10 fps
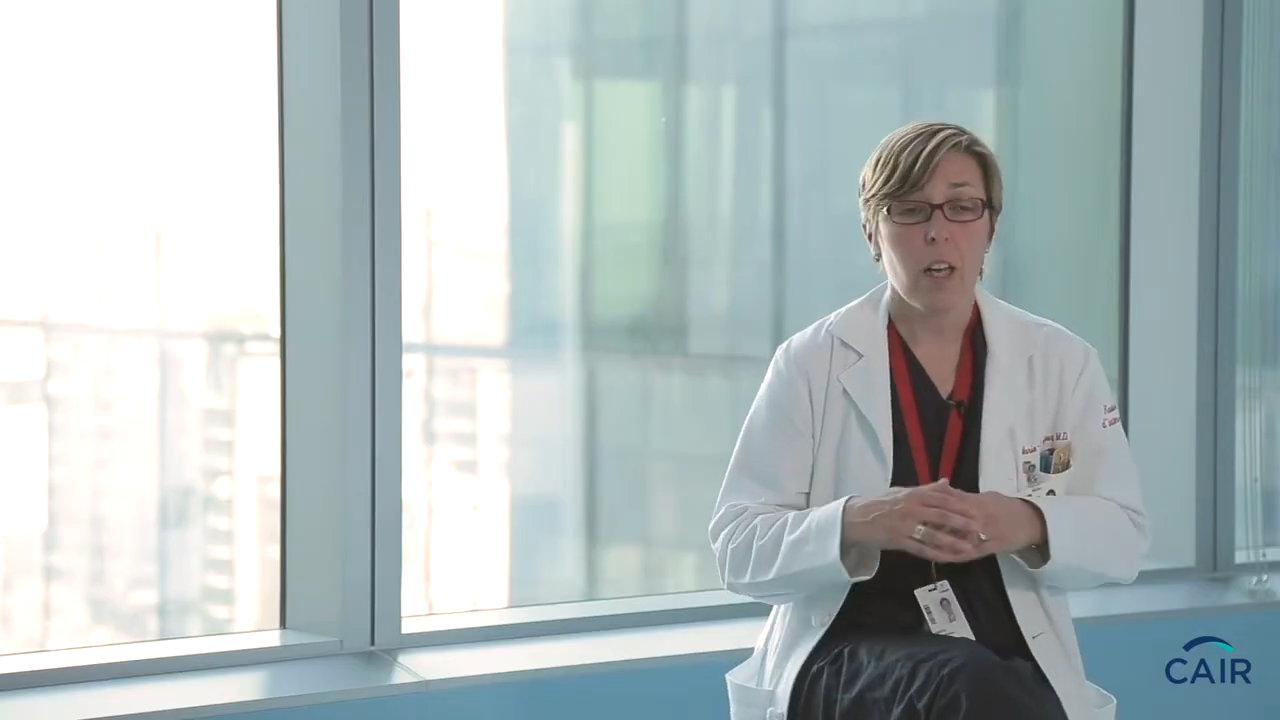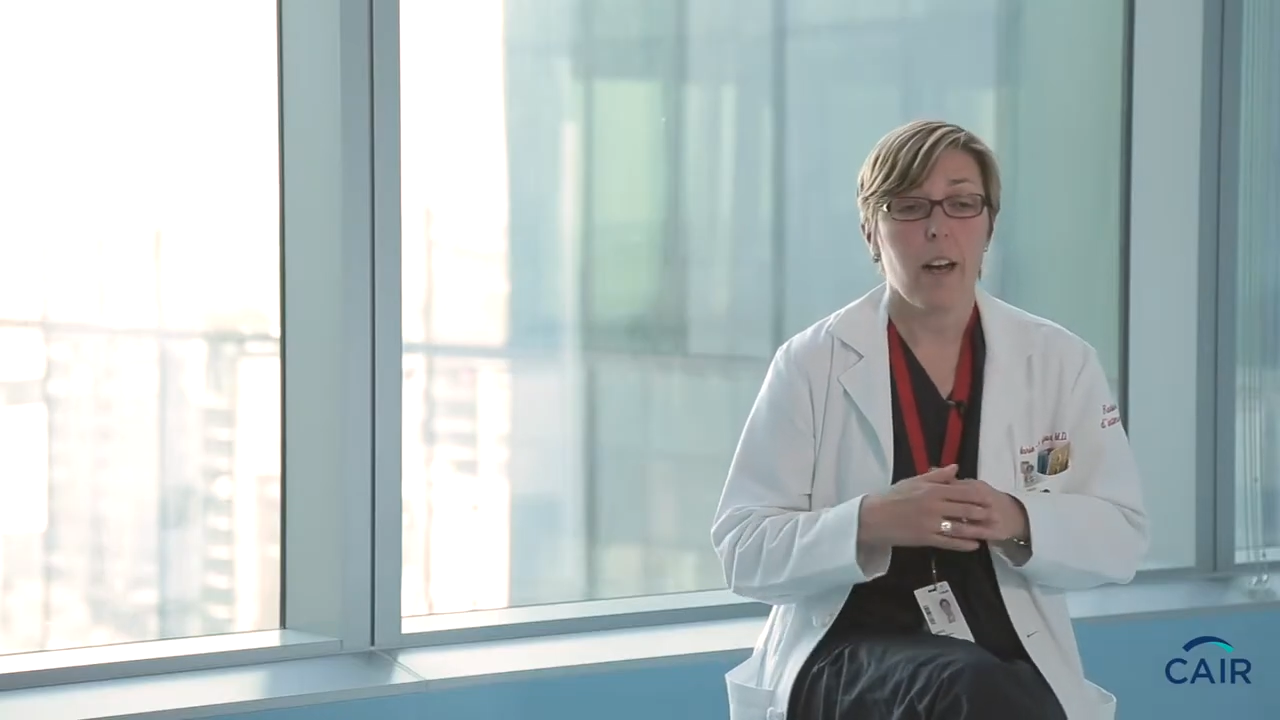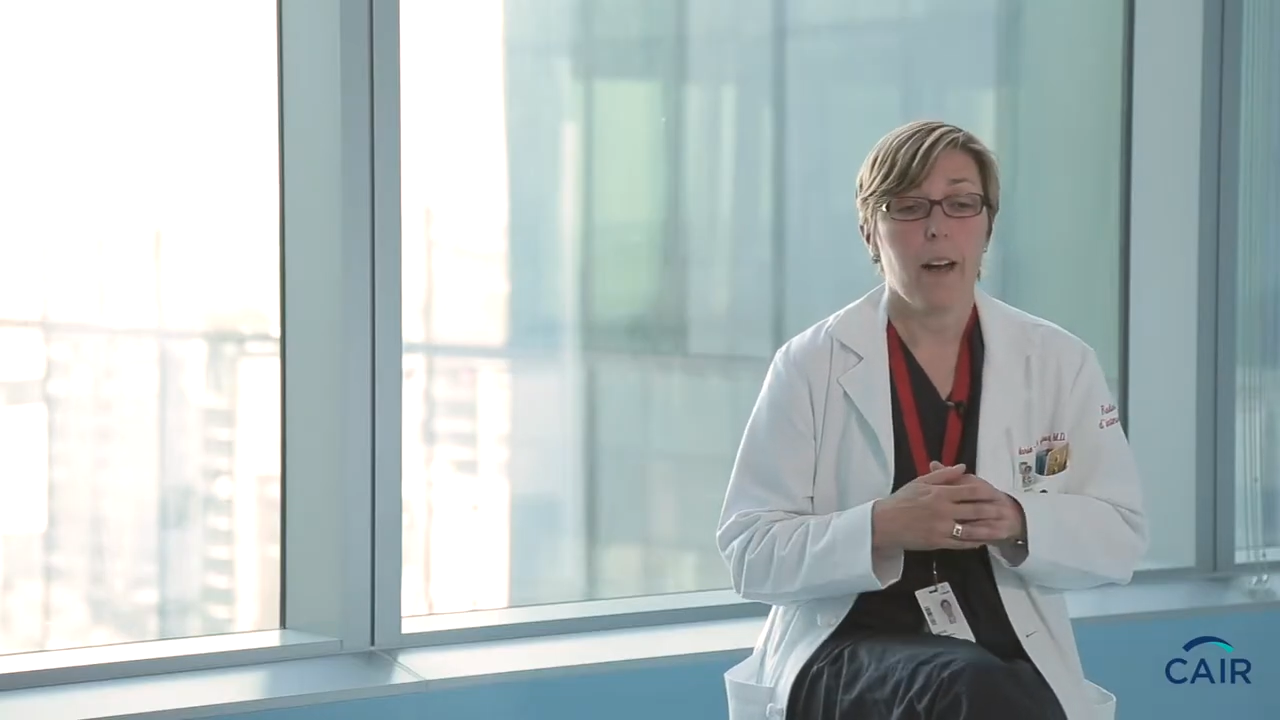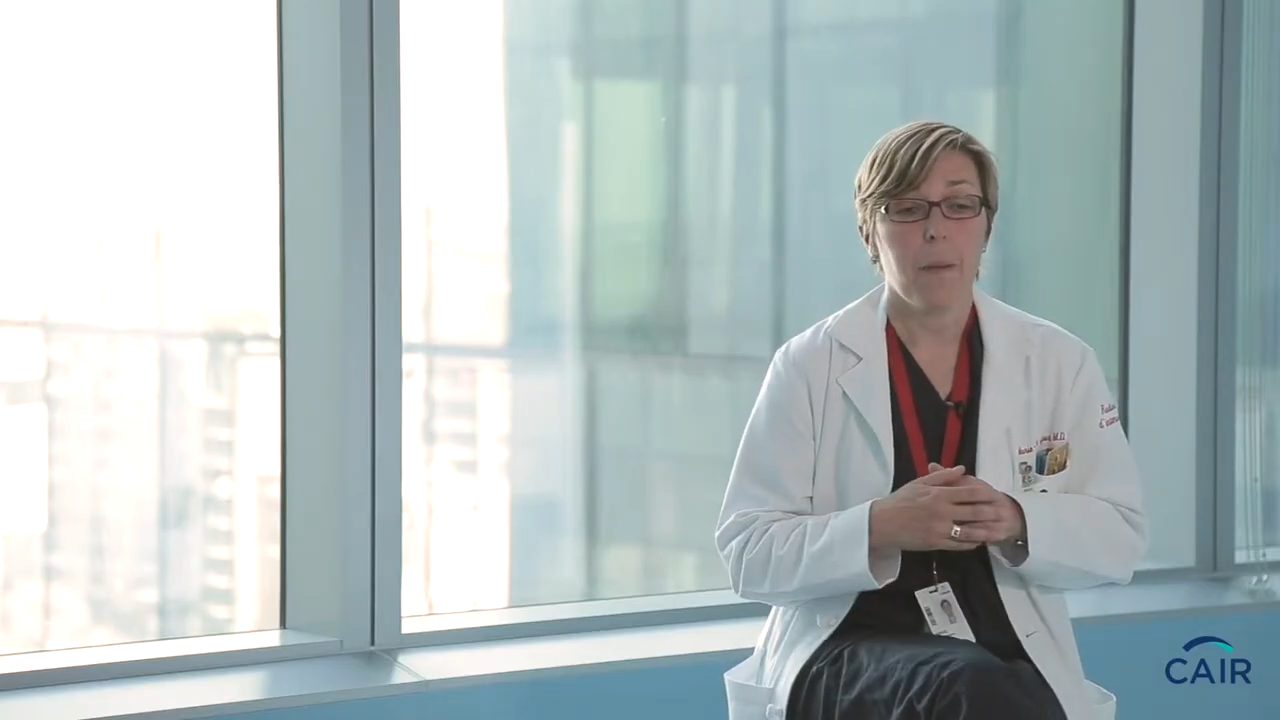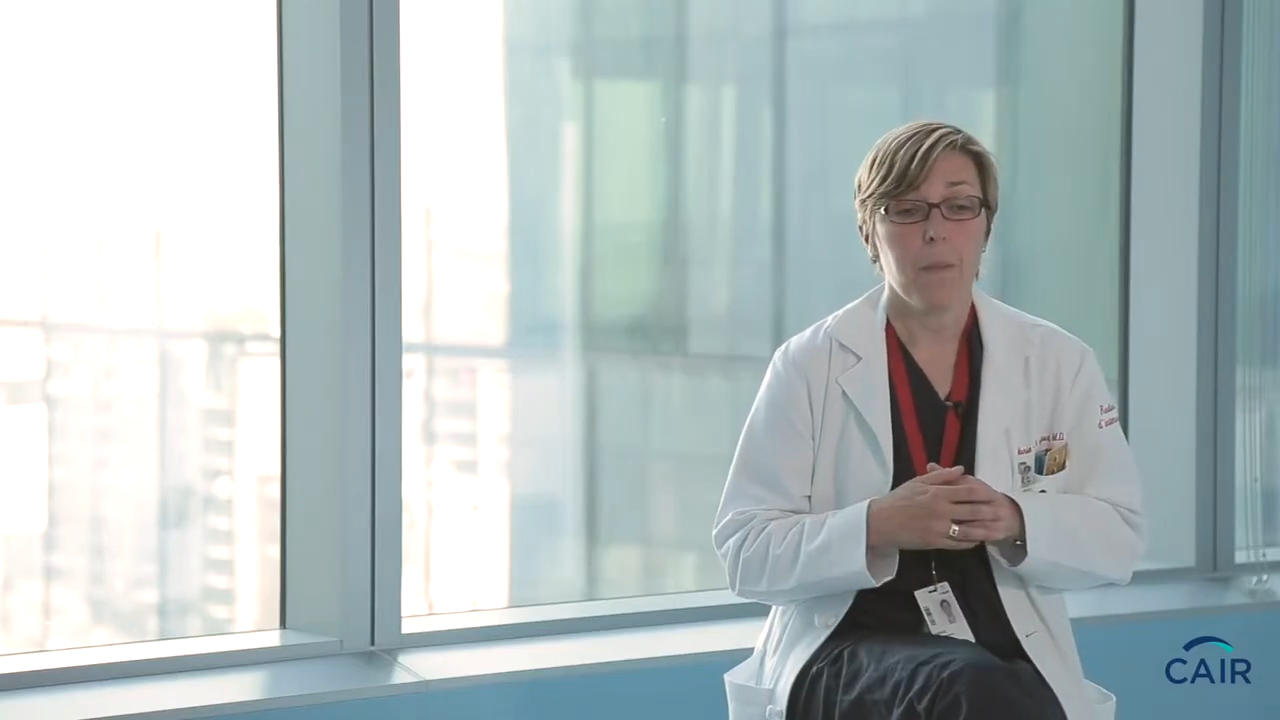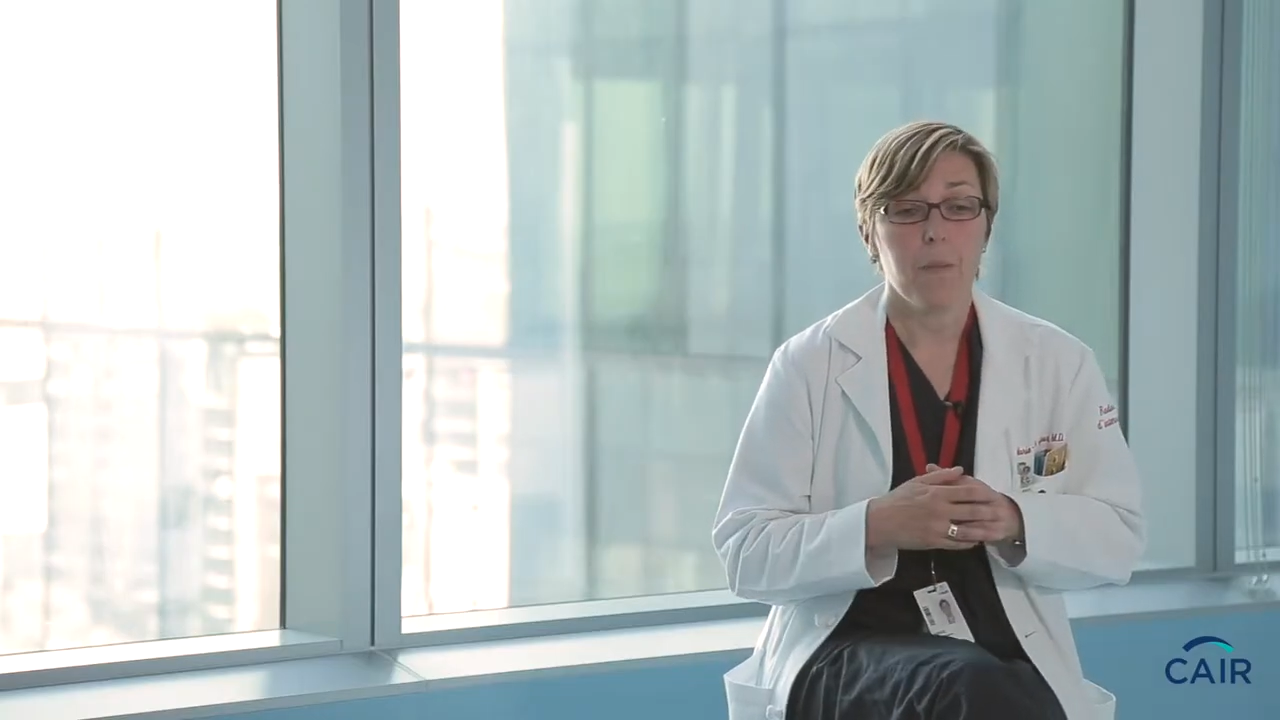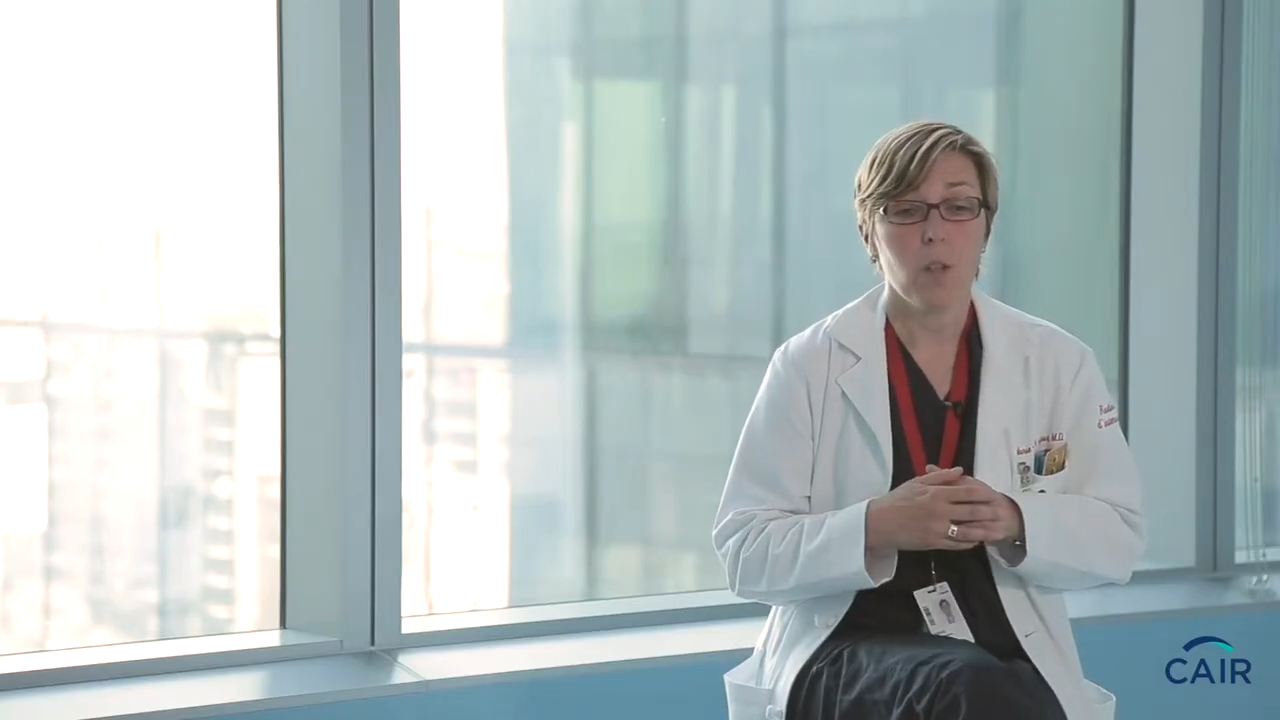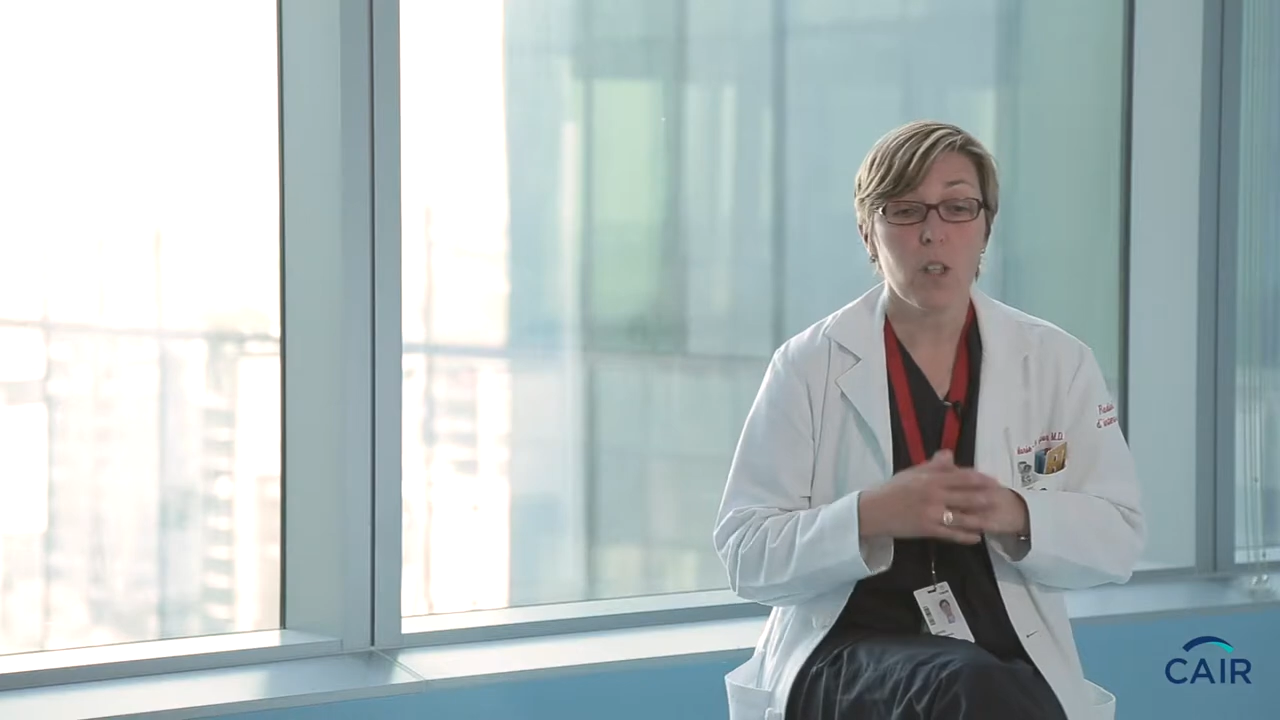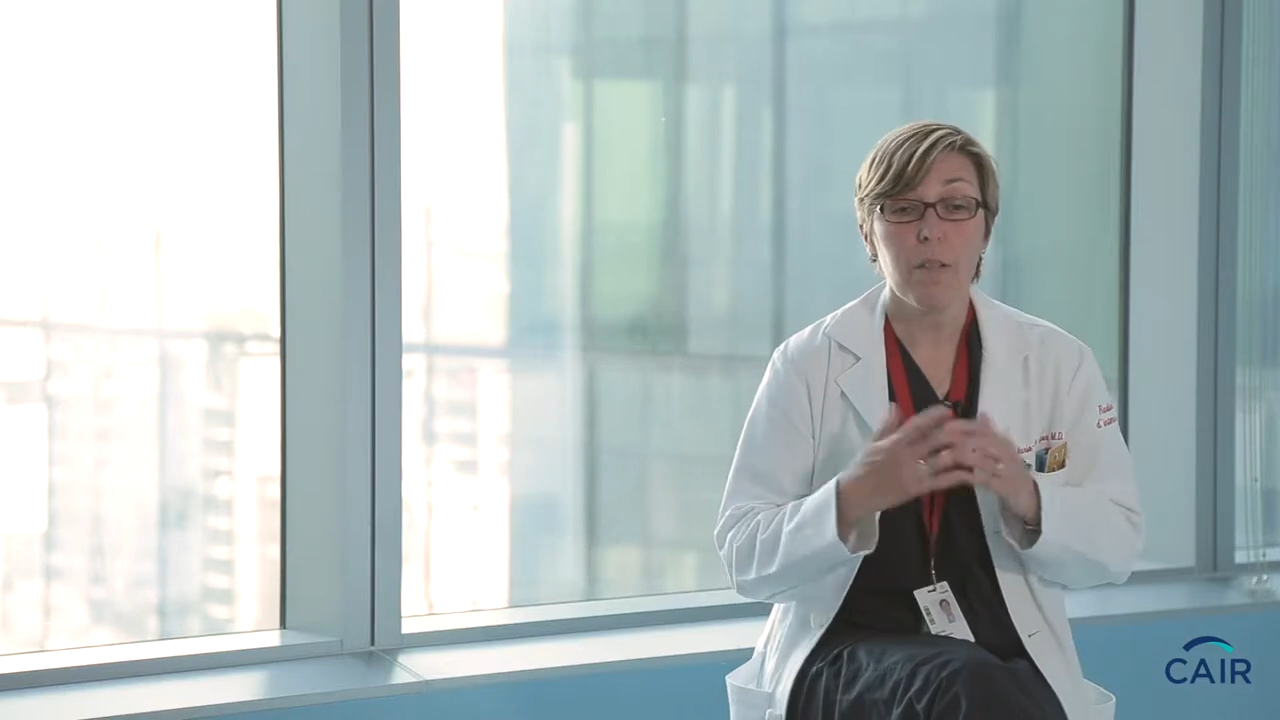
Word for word: um, to